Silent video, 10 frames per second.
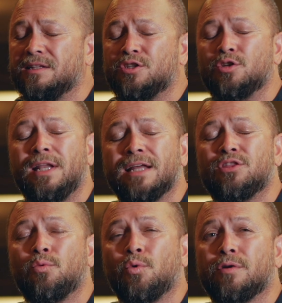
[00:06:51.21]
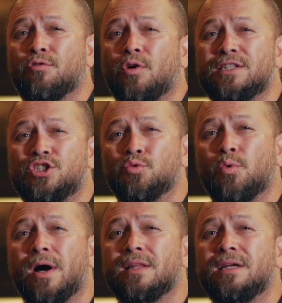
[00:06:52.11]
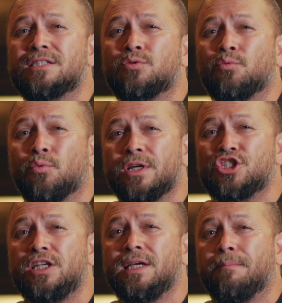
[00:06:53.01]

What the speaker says: to let the Word of Christ dwell in us richly,